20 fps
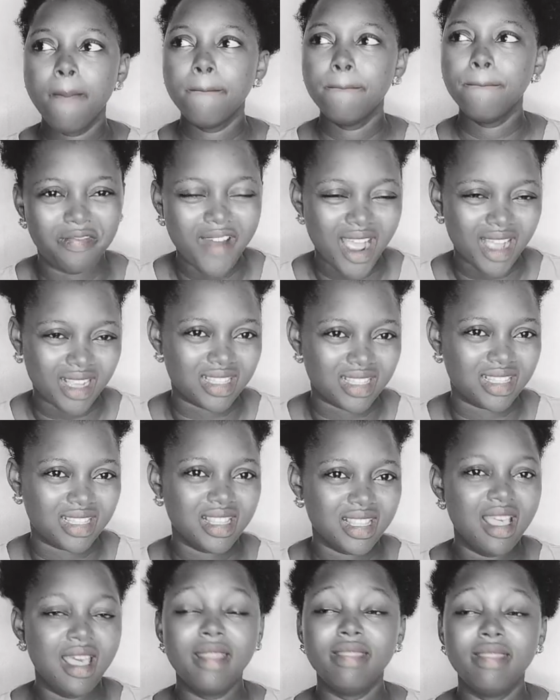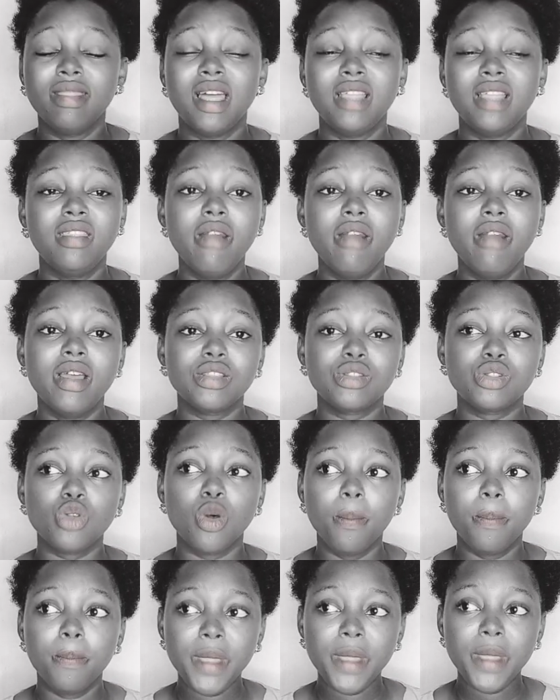But that there are
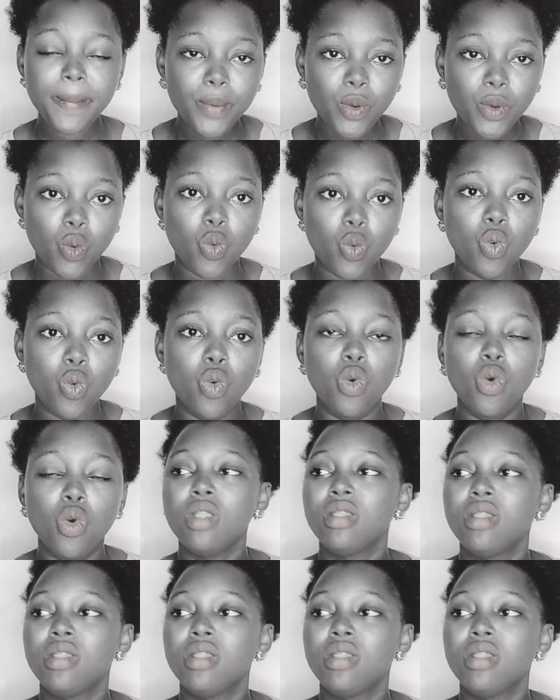some people